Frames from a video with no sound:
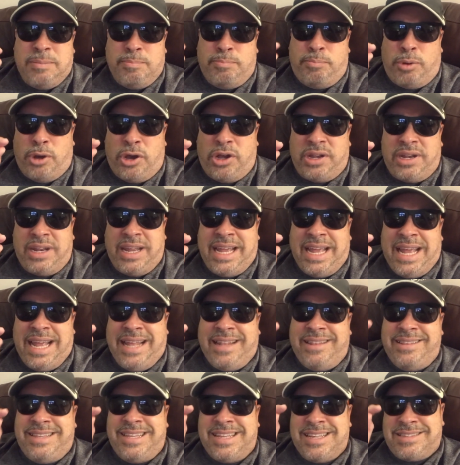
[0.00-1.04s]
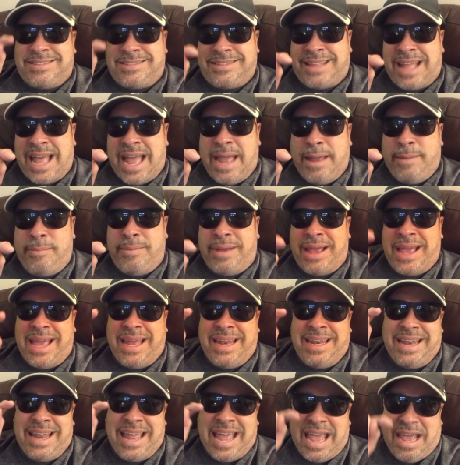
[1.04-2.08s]
but in this time
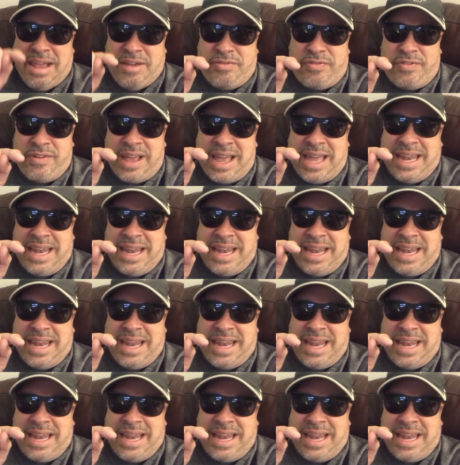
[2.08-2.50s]
and F,